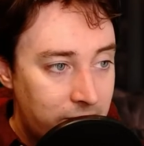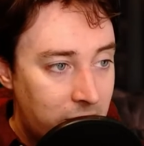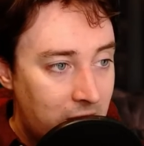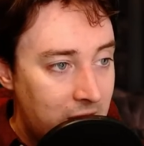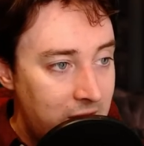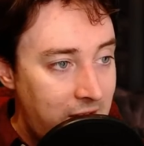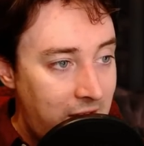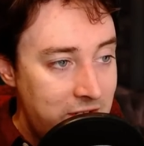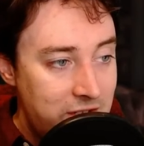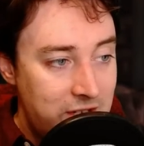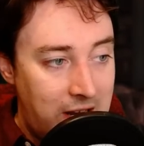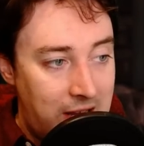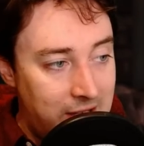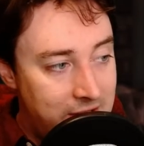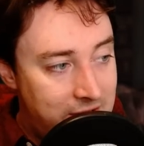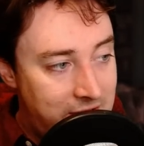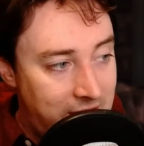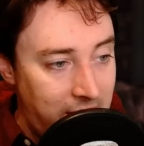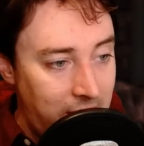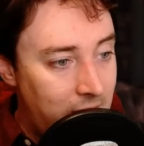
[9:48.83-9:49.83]

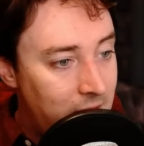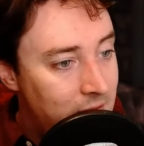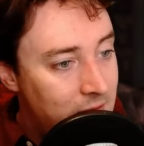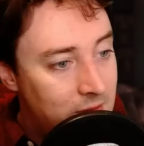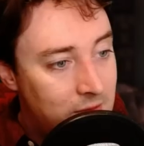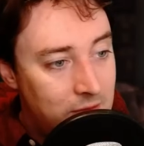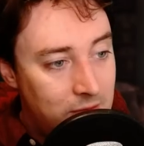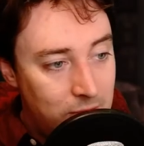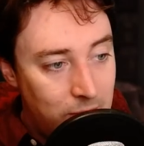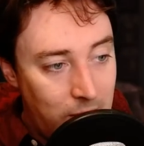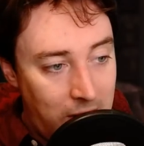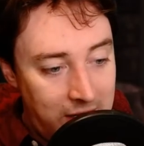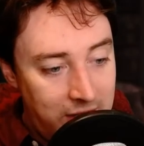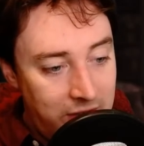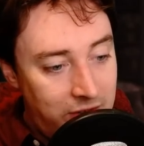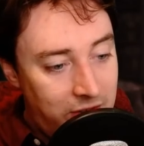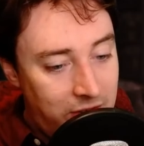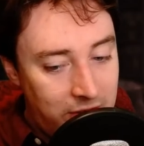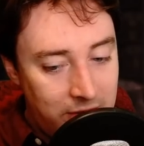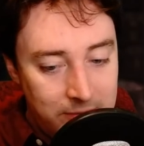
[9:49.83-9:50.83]
nationality,
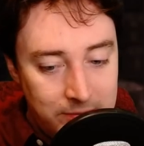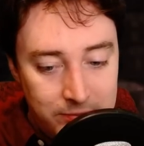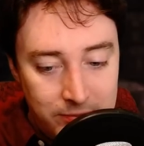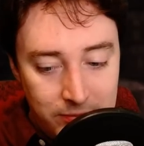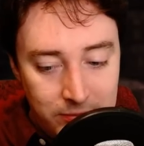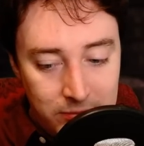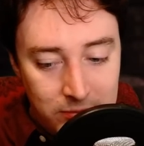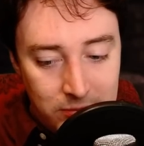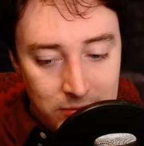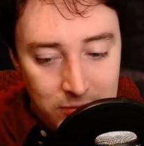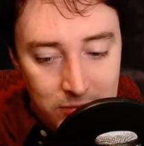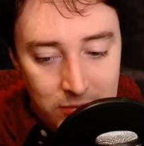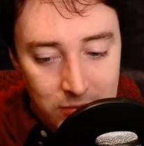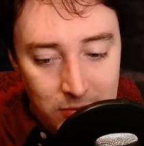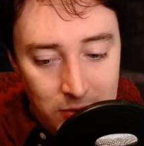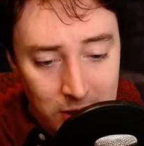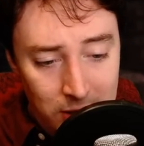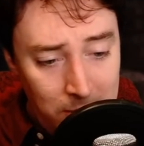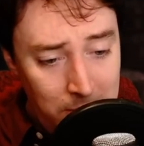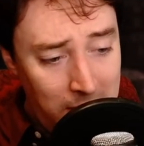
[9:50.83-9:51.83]
race,
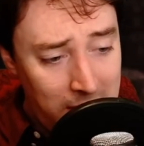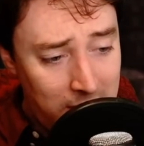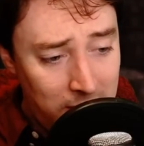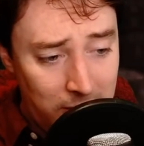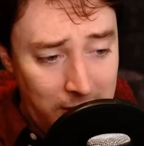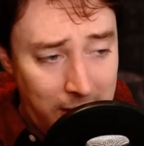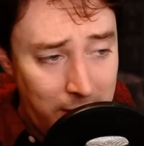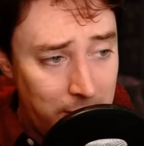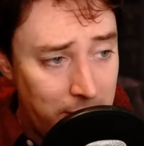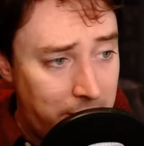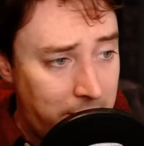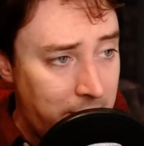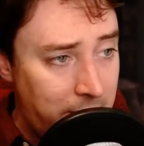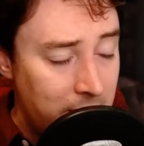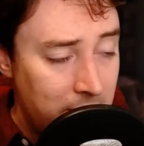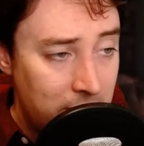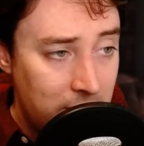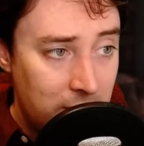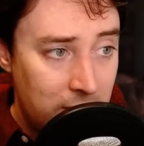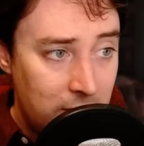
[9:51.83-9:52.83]
mental health,
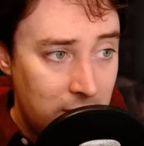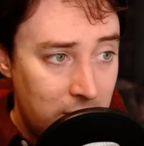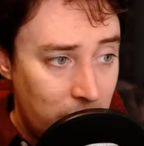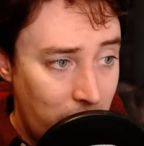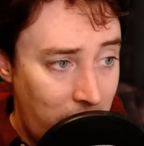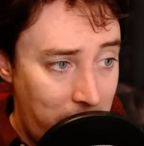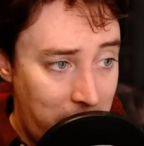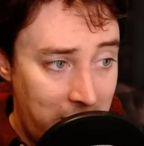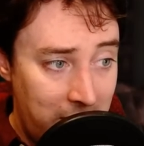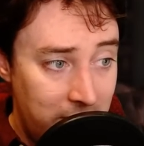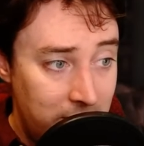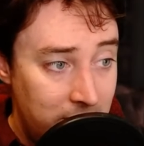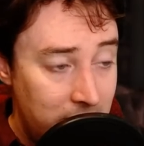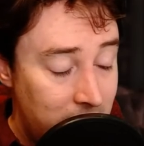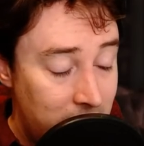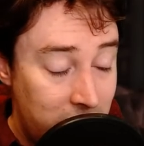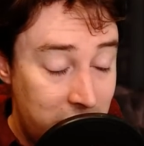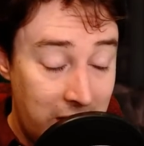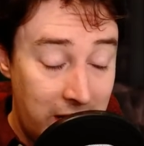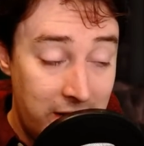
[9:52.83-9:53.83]
women,
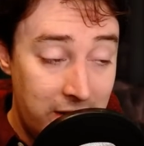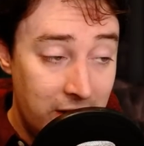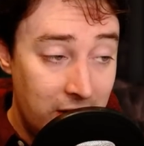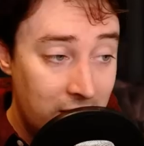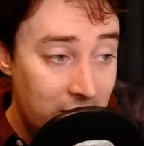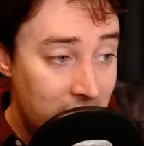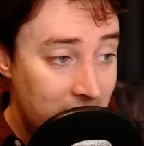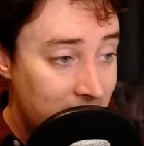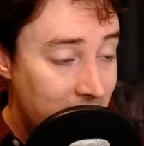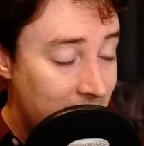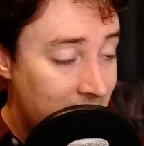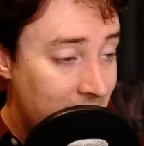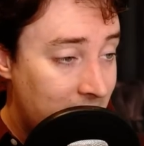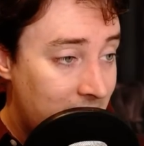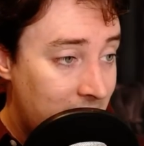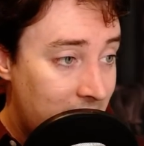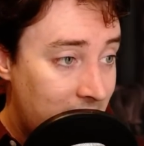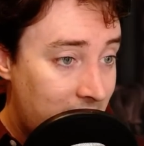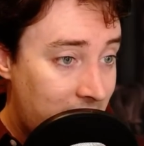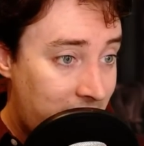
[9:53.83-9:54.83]
gender,
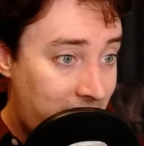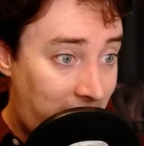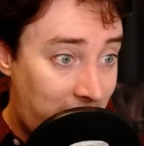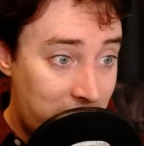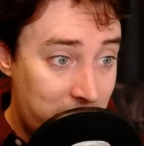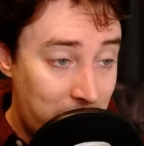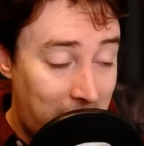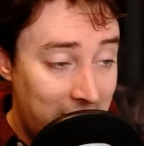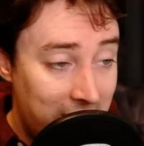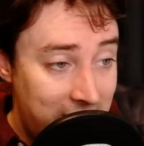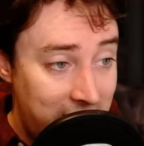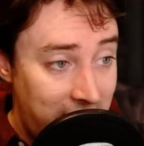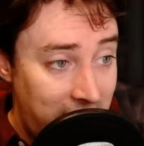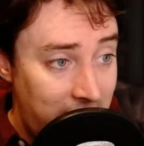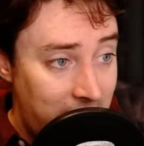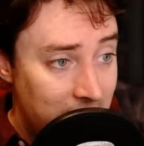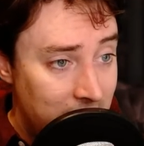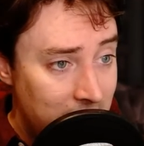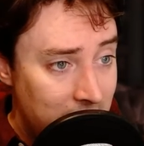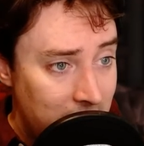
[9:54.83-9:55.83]

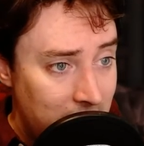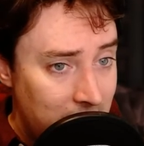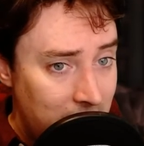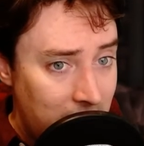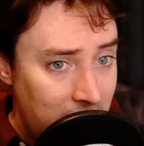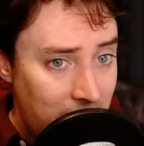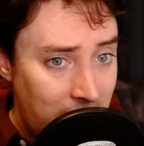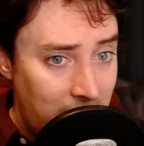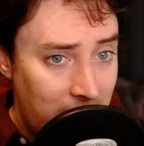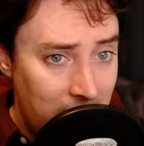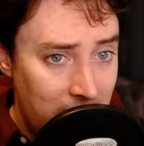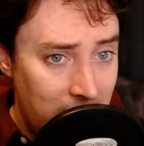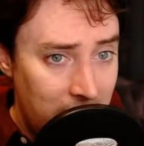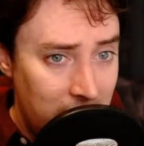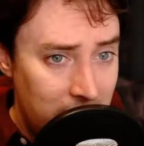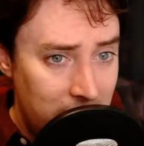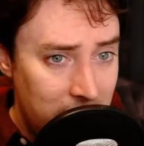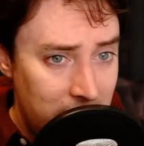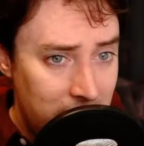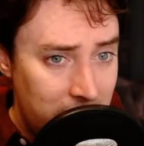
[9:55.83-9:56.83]
sexuality. Did I
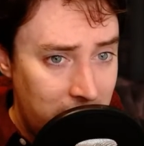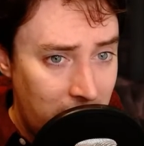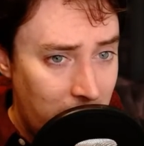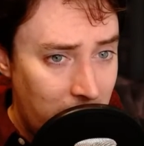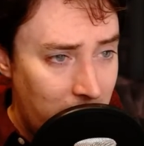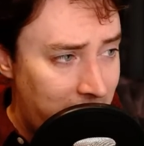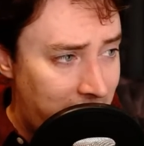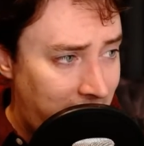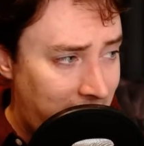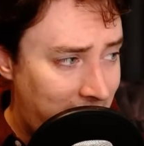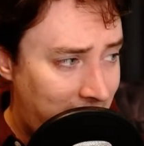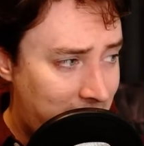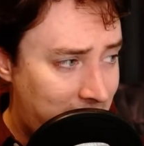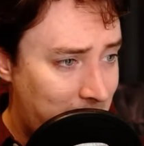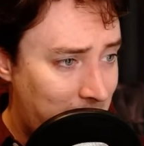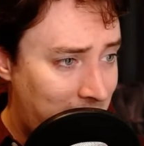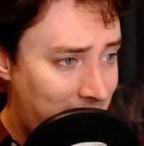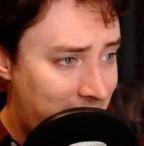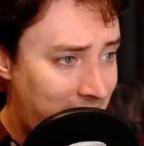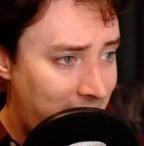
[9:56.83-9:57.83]
already say
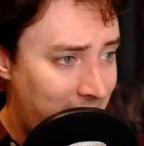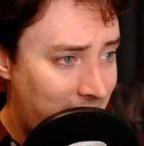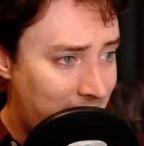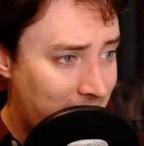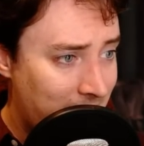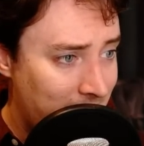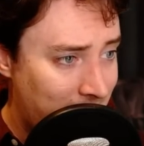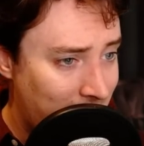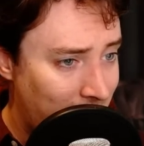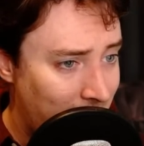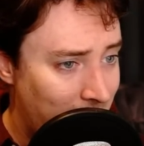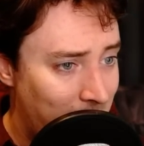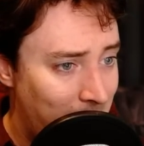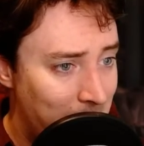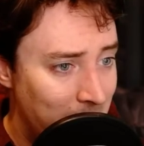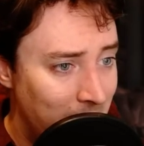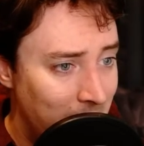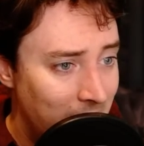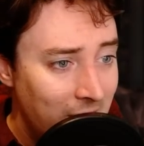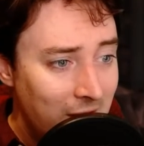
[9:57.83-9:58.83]
sexuality? I can't
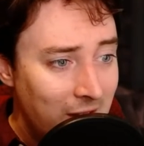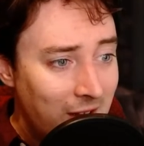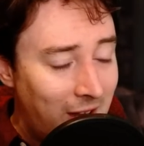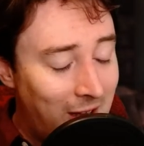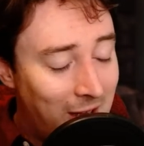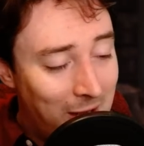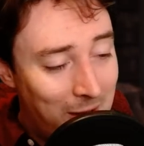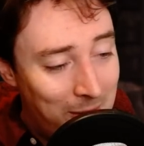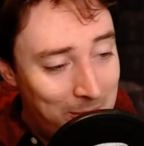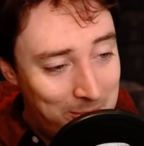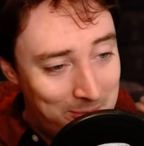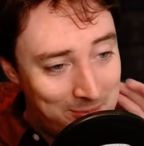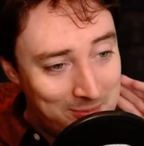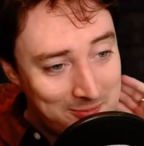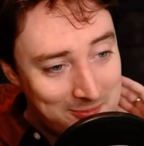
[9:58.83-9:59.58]
remember.